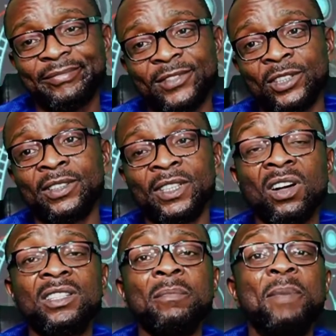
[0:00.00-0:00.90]

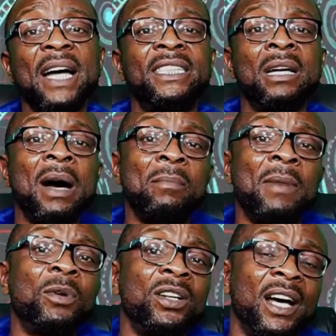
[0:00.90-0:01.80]
My
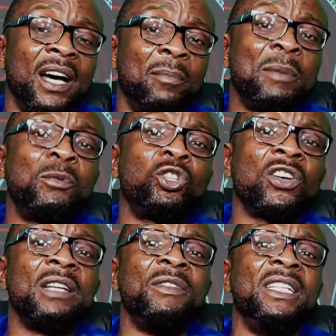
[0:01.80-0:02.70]
brother. People just live
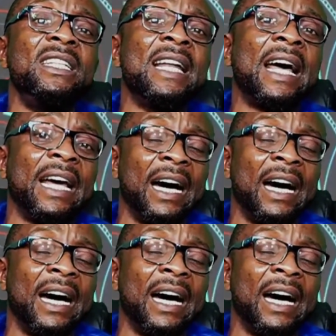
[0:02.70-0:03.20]
in denial.